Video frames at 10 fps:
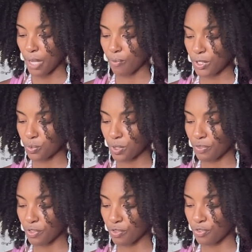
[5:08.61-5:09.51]
Which one
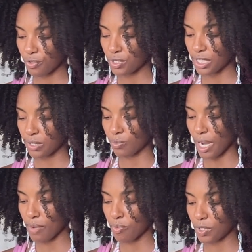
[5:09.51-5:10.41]
of your fruits is
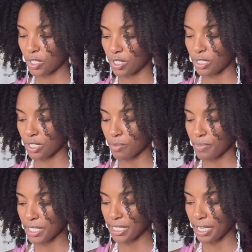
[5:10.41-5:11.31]
ripe, which is still
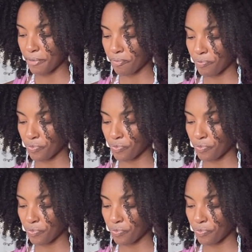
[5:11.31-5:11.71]
missing?